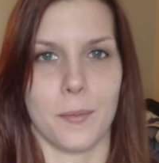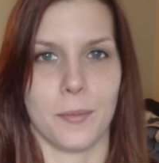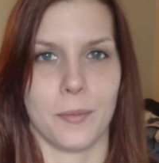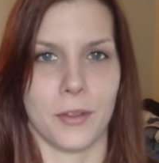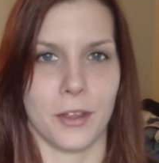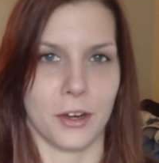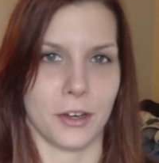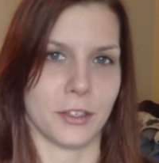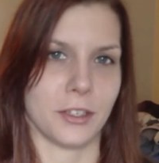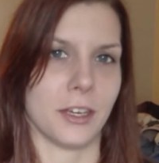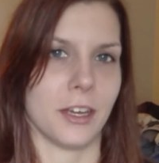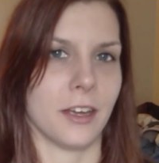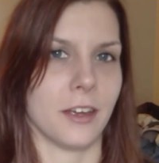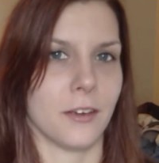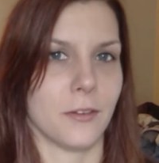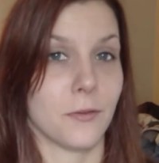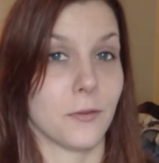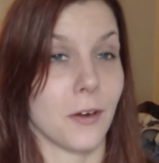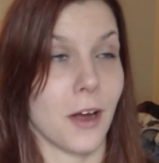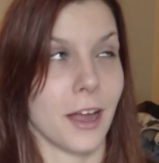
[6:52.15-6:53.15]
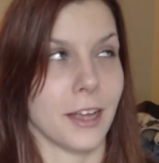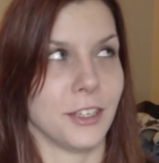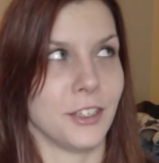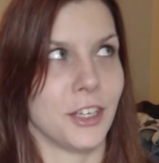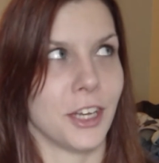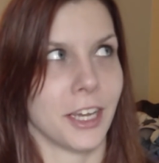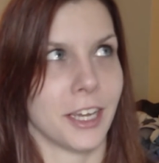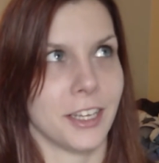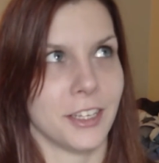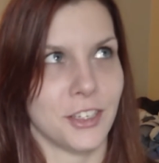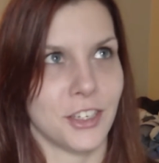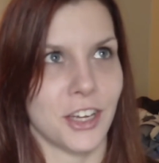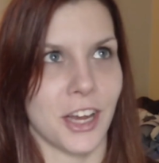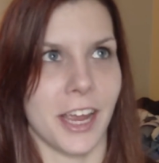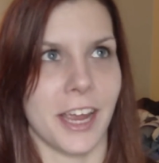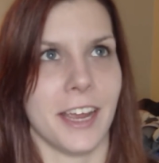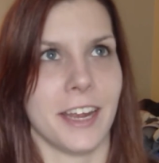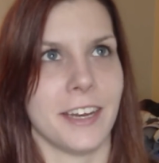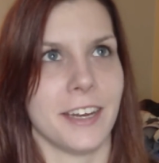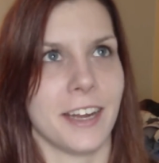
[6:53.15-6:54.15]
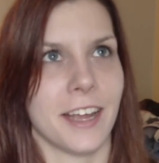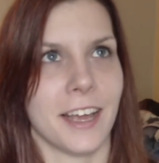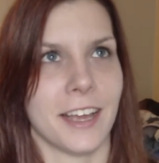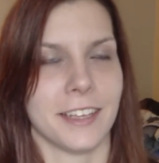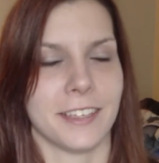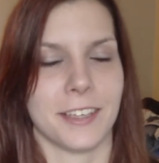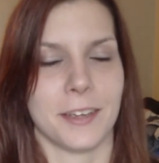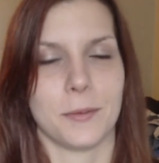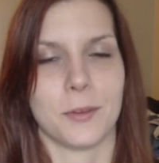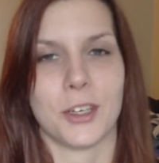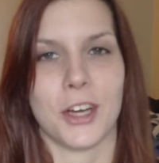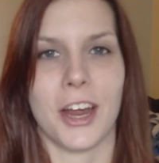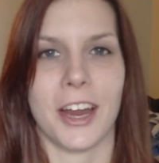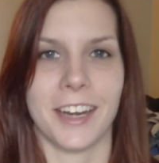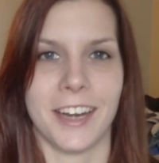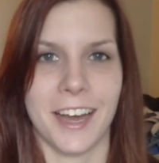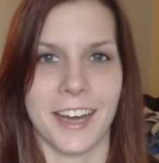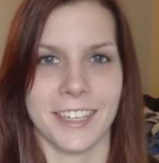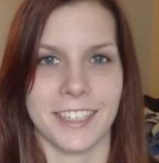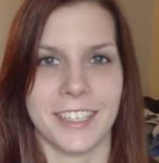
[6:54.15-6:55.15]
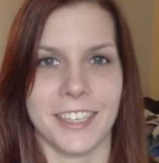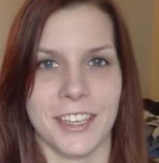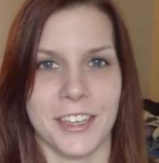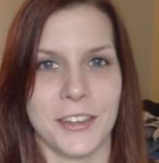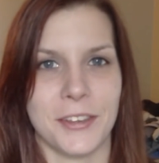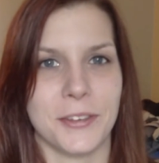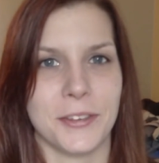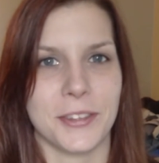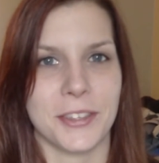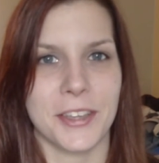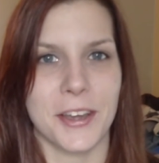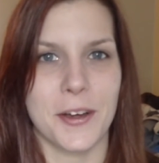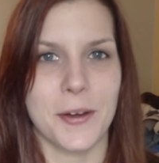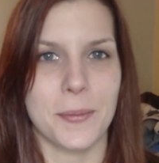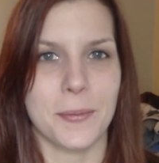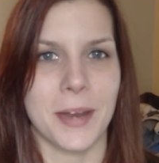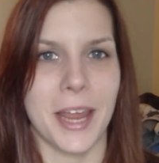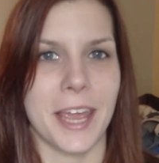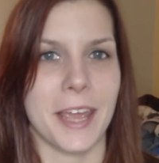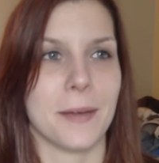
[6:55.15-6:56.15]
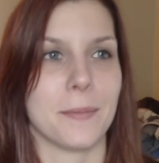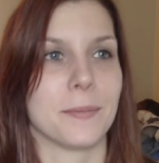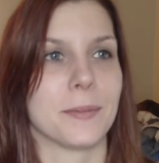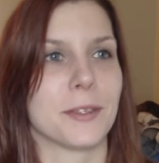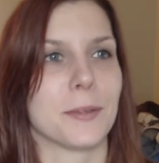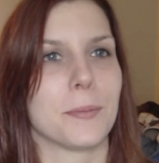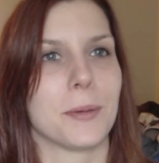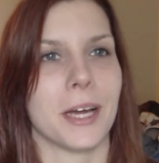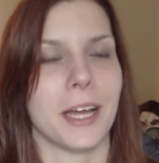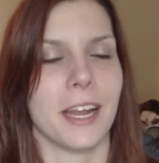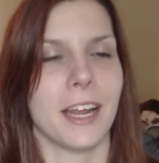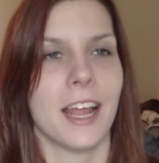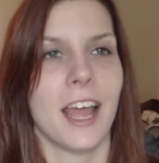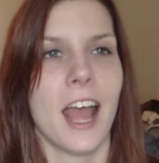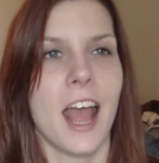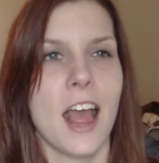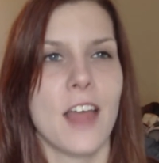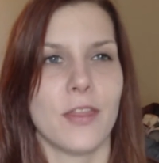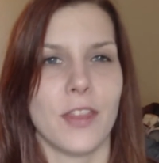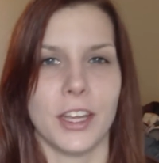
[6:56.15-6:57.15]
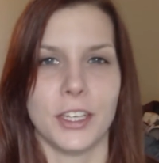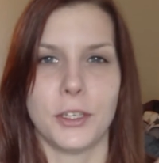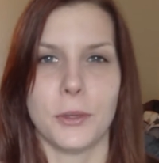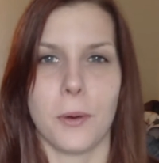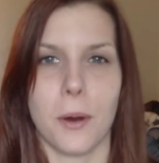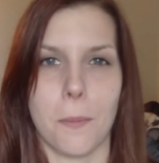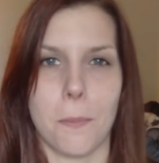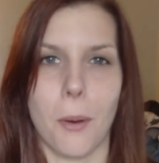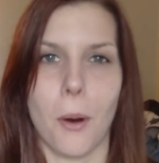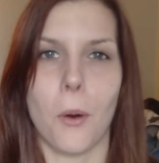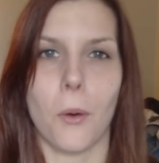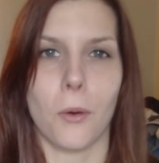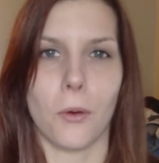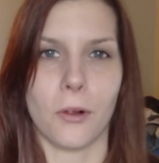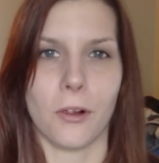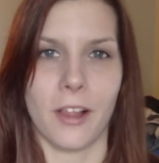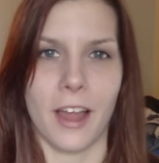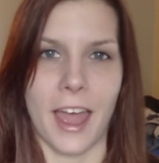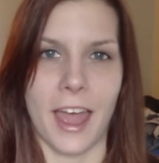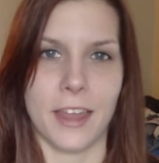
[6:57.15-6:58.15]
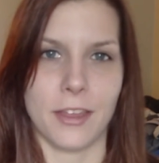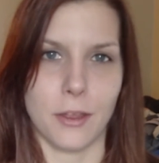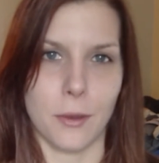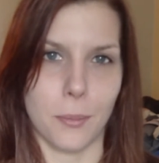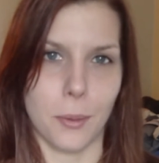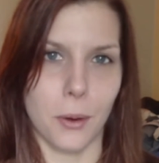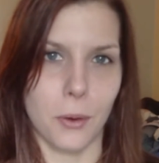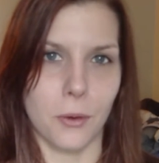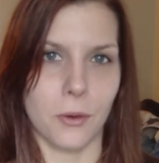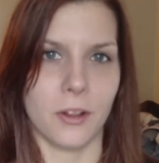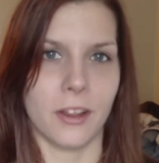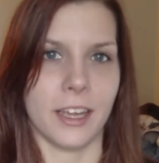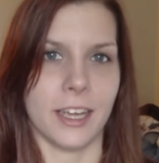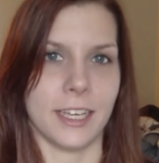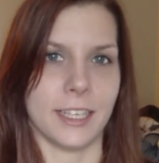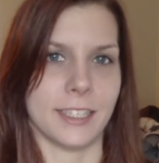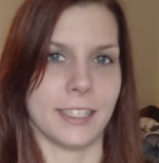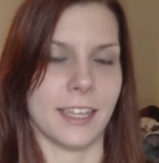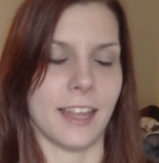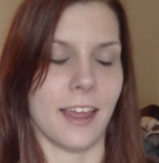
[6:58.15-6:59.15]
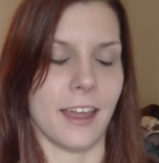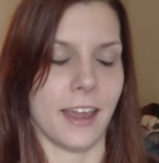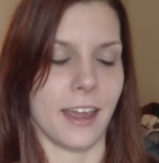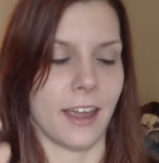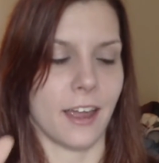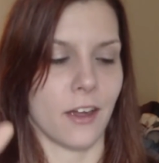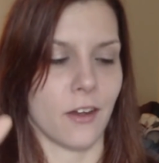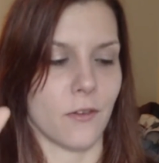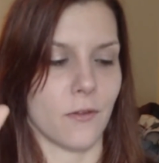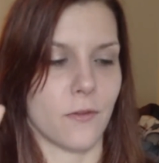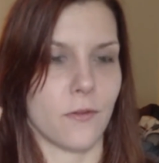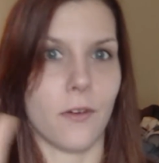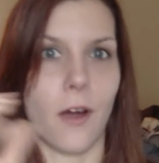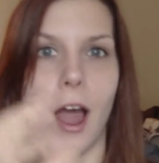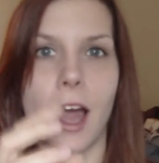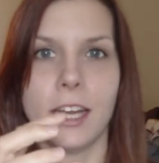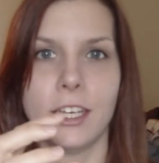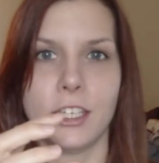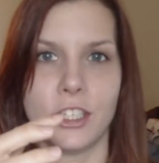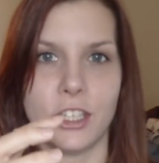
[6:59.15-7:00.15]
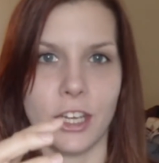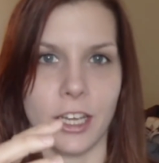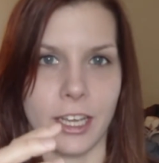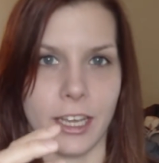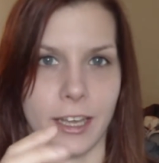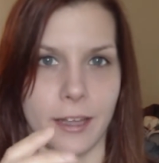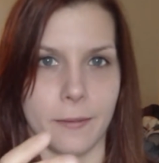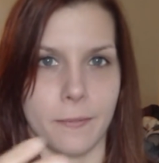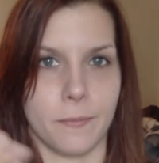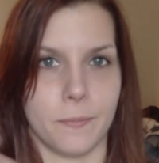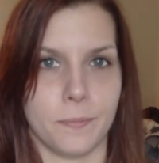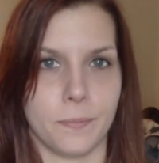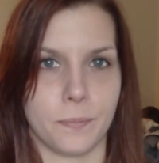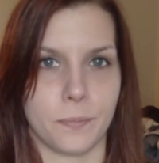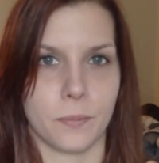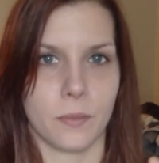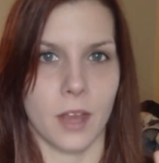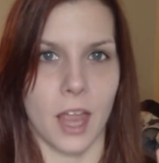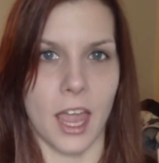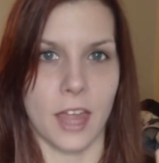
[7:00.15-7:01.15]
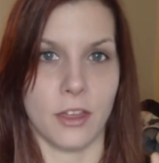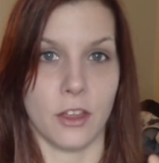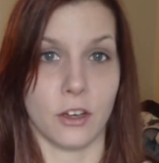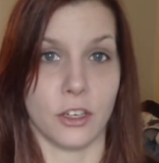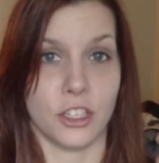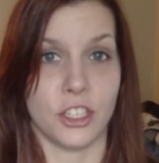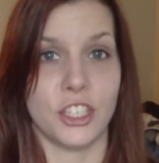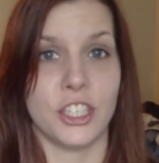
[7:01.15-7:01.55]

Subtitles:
there's a fried chicken chain, as I'm trying not to use names, but they do a bowl, and the bowl is like fried chicken, and there's